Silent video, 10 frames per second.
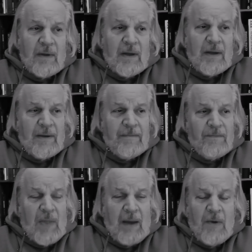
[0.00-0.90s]

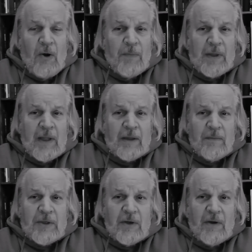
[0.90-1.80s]
I'm hoping that the
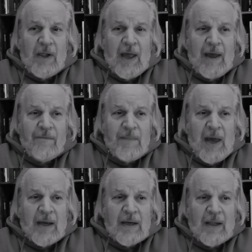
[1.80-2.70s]
material I have
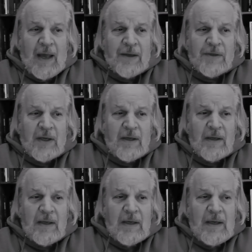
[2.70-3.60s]
back in Alaska